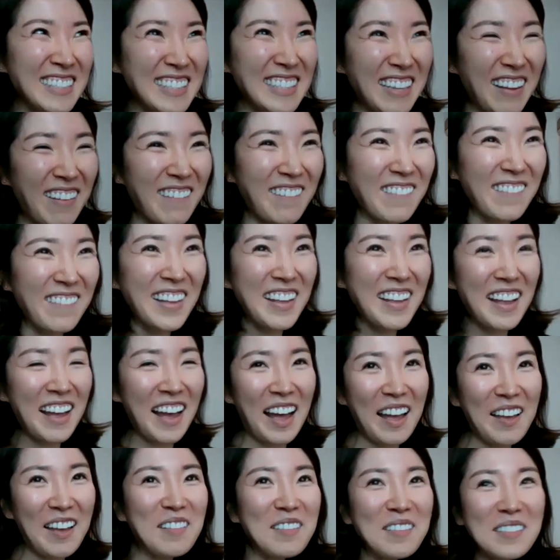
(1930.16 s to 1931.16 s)
so
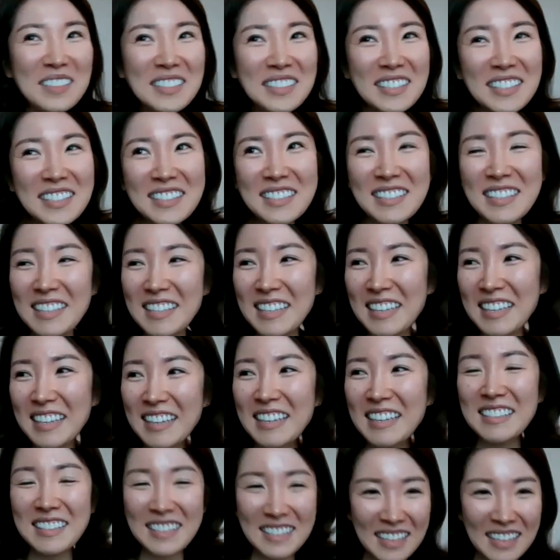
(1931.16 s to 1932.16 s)
I always
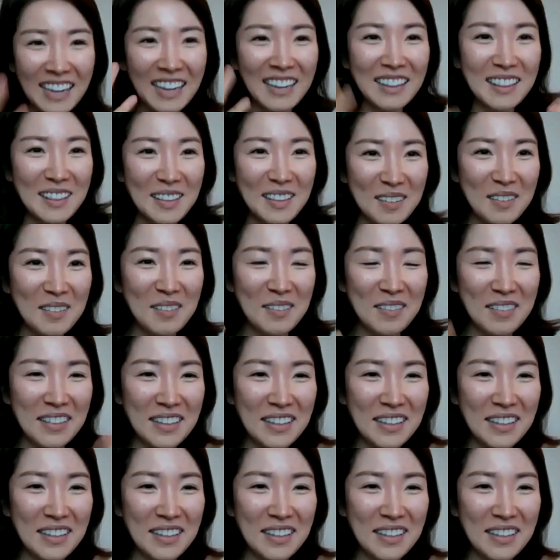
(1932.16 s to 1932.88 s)
yes got the